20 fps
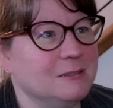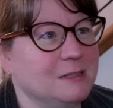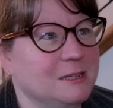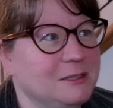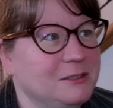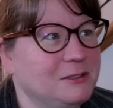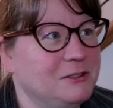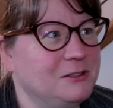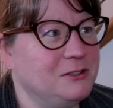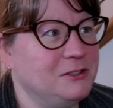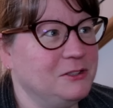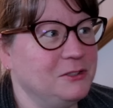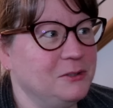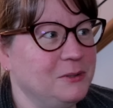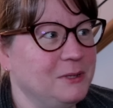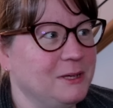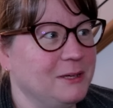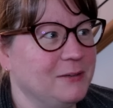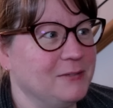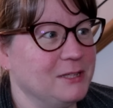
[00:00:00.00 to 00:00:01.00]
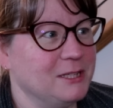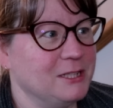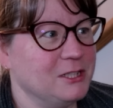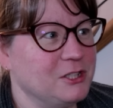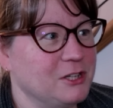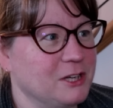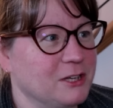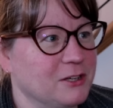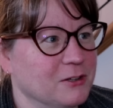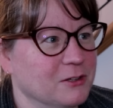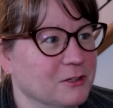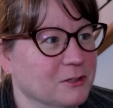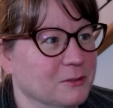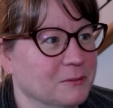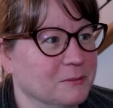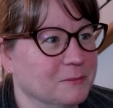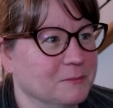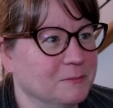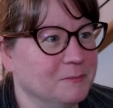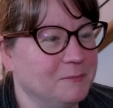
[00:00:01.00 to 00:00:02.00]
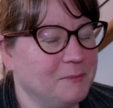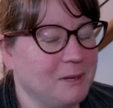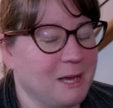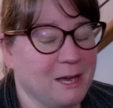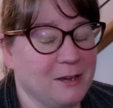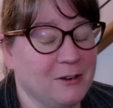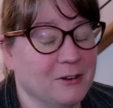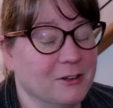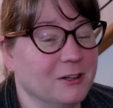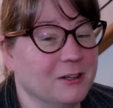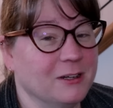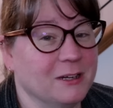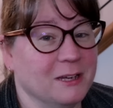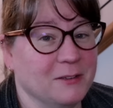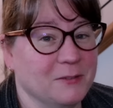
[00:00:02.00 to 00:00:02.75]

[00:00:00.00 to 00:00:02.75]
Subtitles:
I do have the hitchhiker pattern.